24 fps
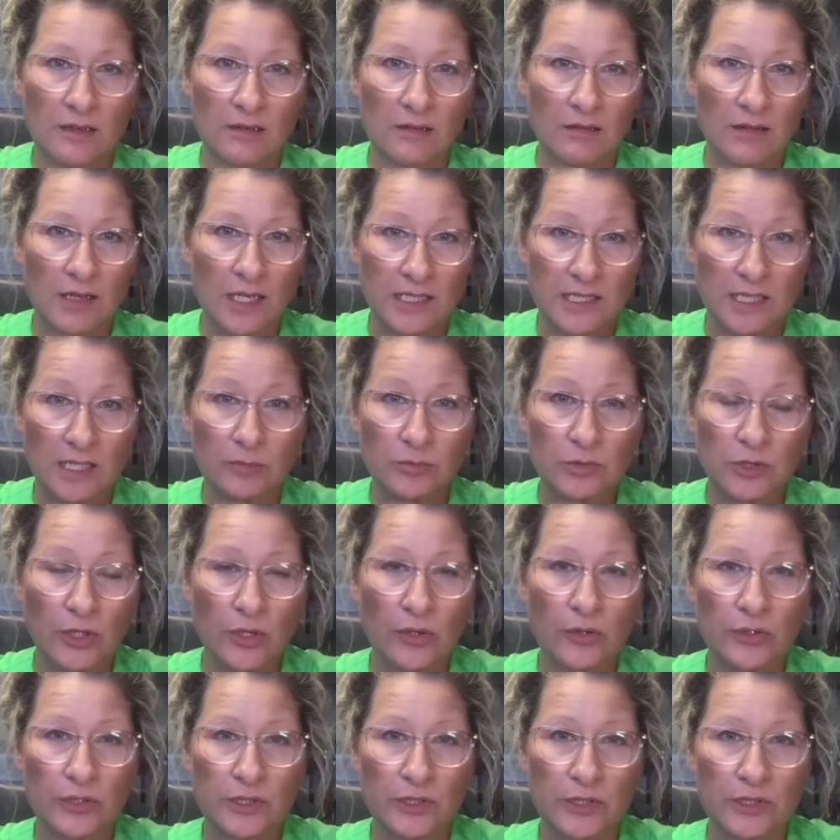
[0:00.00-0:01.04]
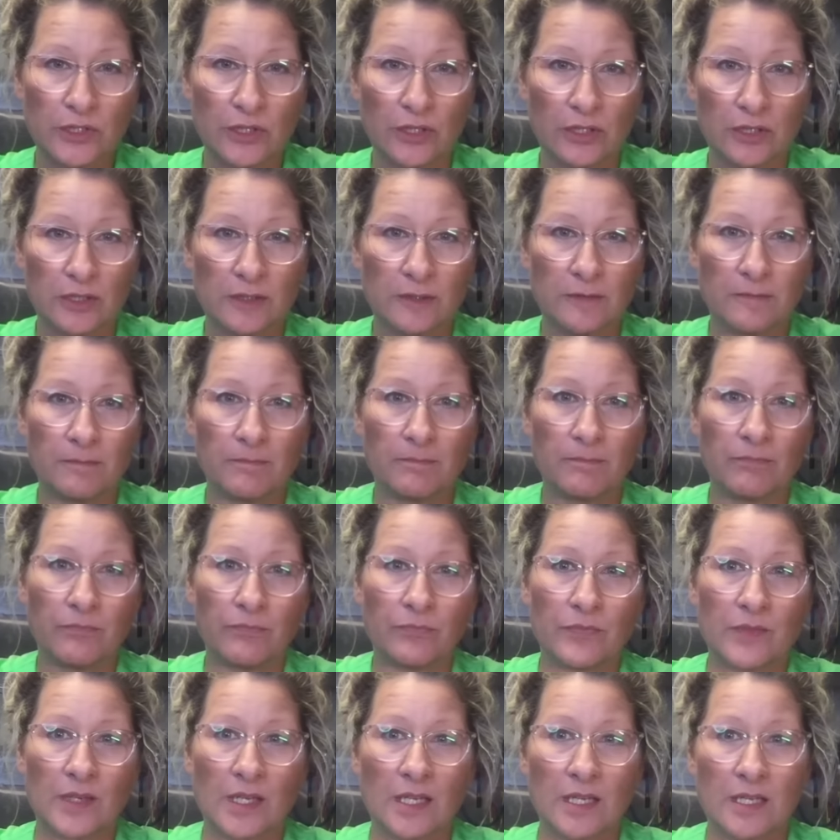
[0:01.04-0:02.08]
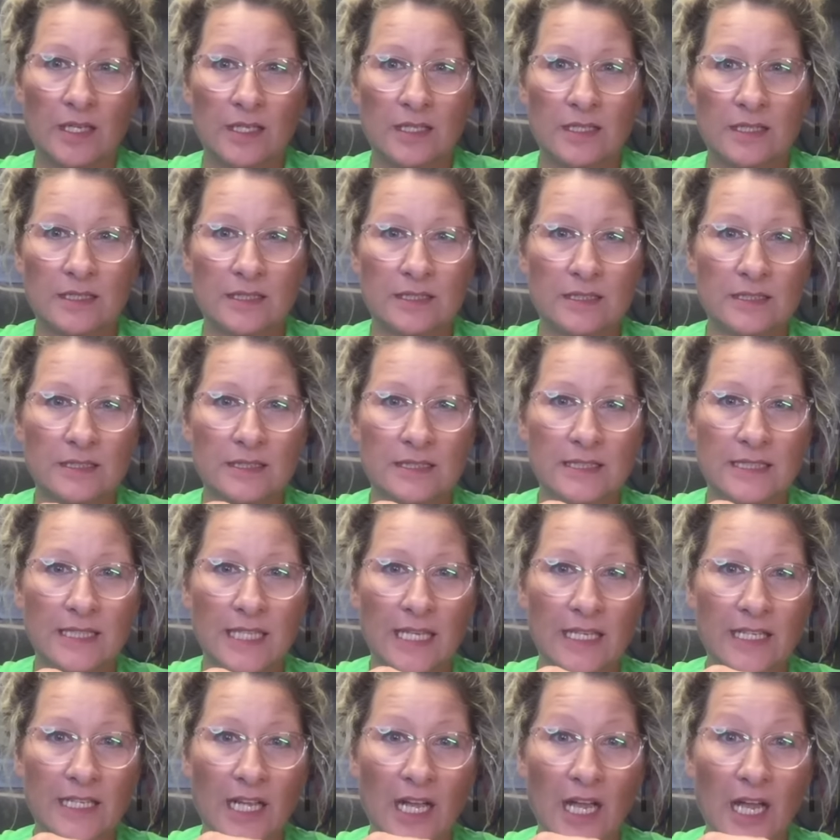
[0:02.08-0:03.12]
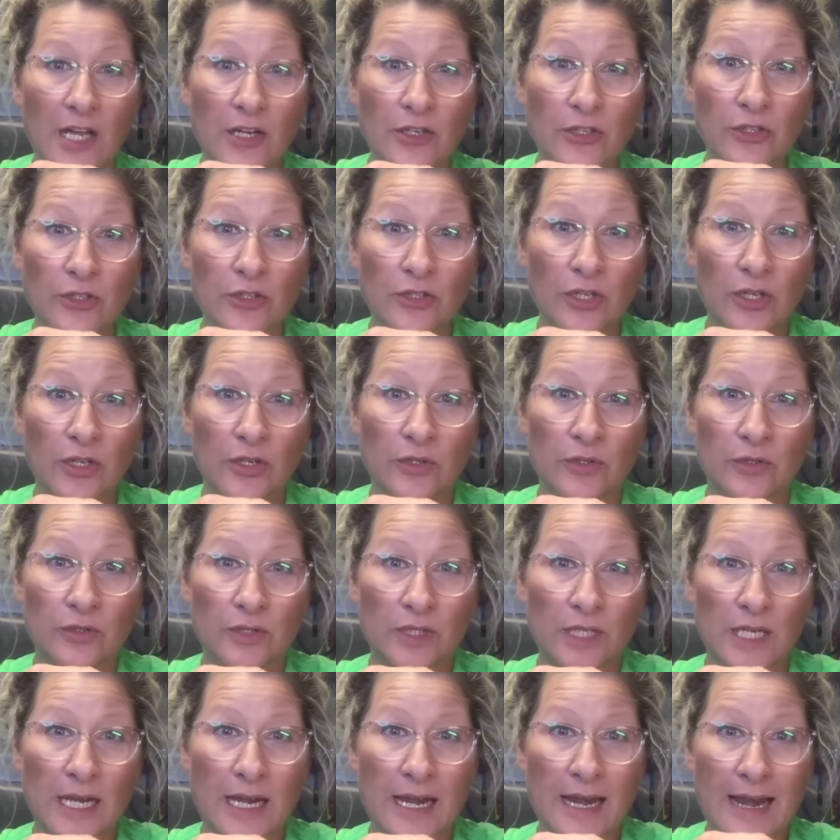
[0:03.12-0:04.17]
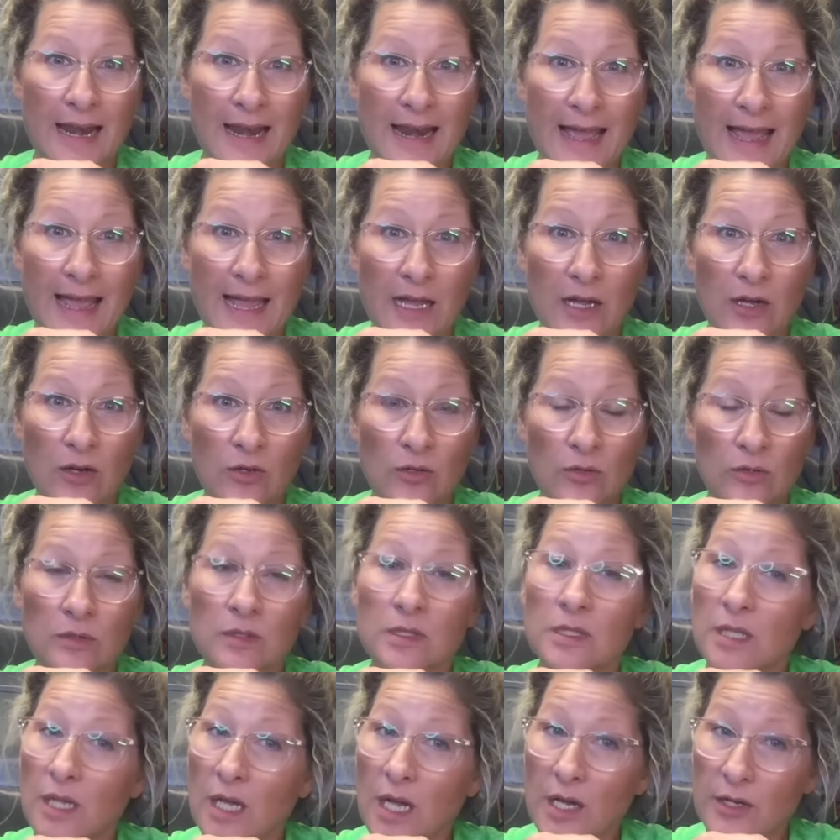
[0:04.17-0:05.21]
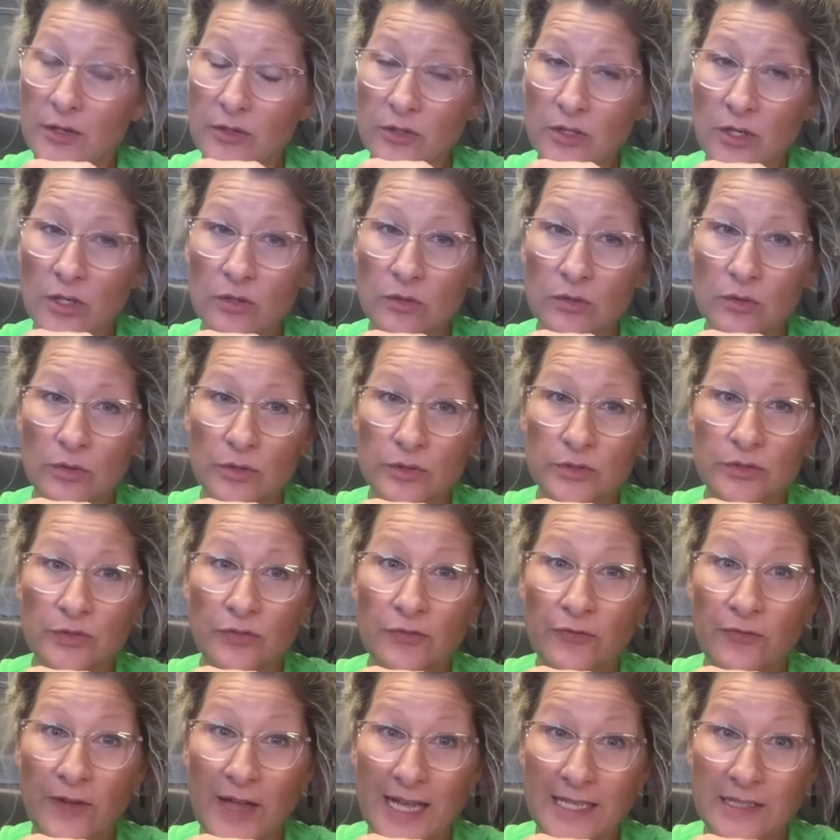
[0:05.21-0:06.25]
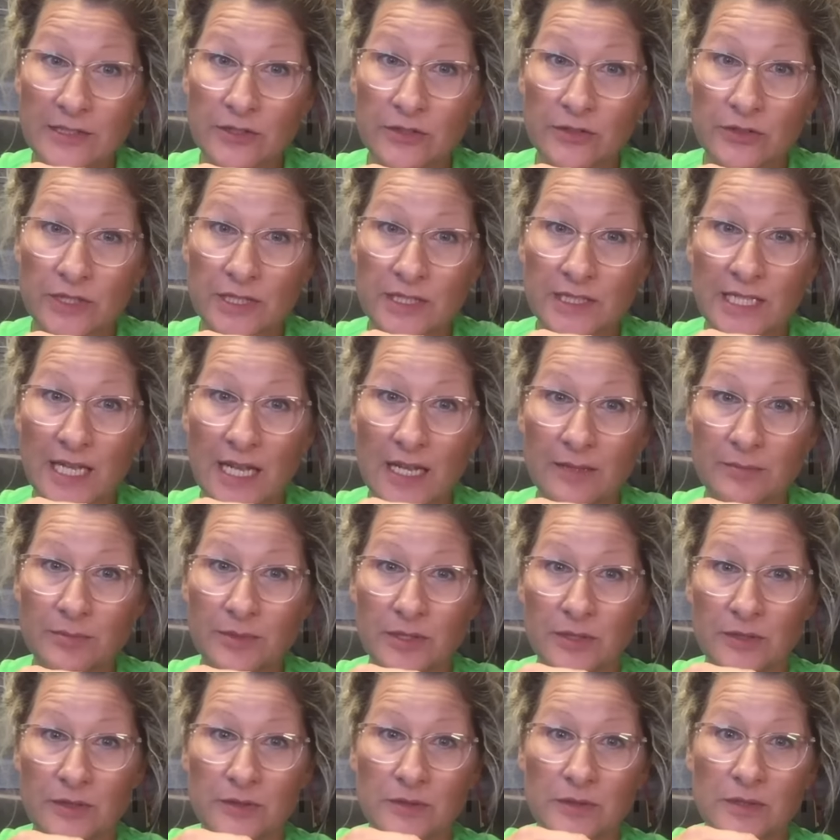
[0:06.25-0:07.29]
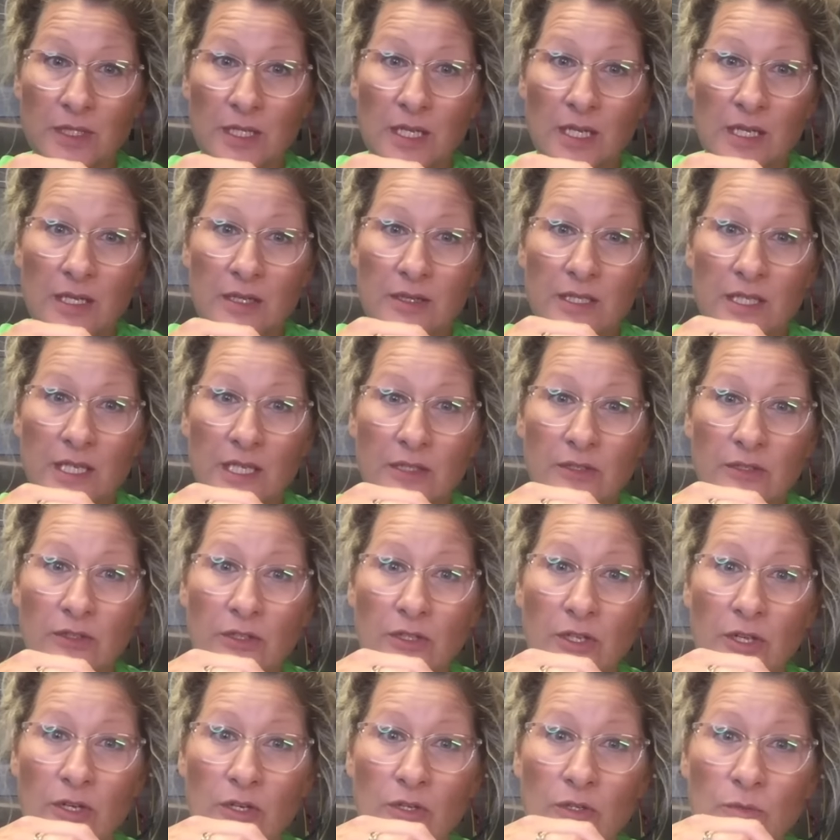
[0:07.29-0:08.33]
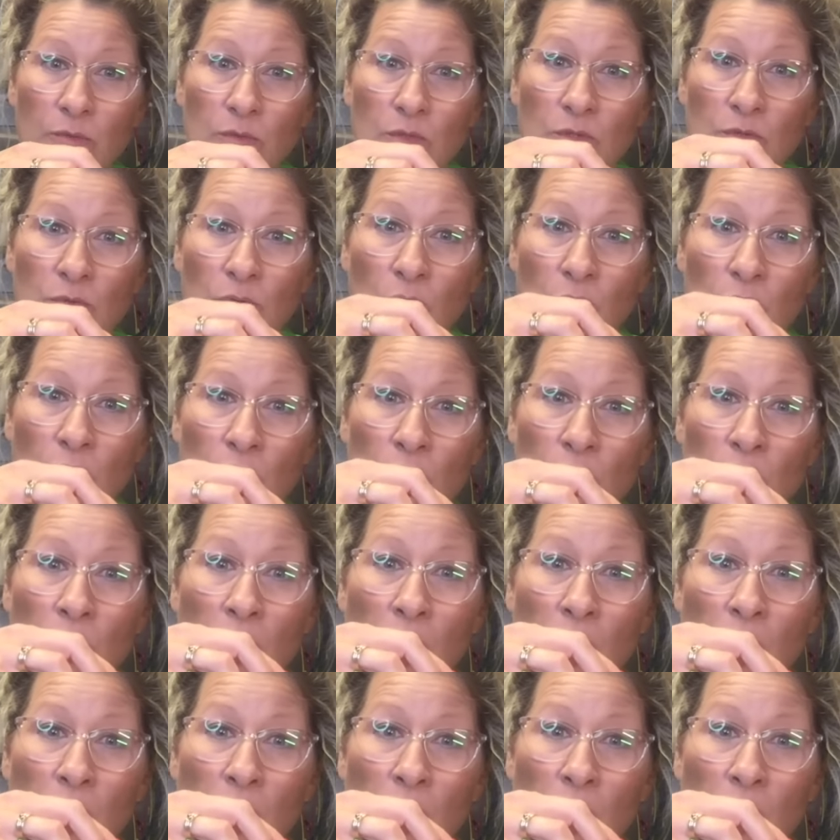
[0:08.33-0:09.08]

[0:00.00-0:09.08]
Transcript: a double-coated dog, that undercoat, now undercoat grows faster than top coat. The undercoat will grow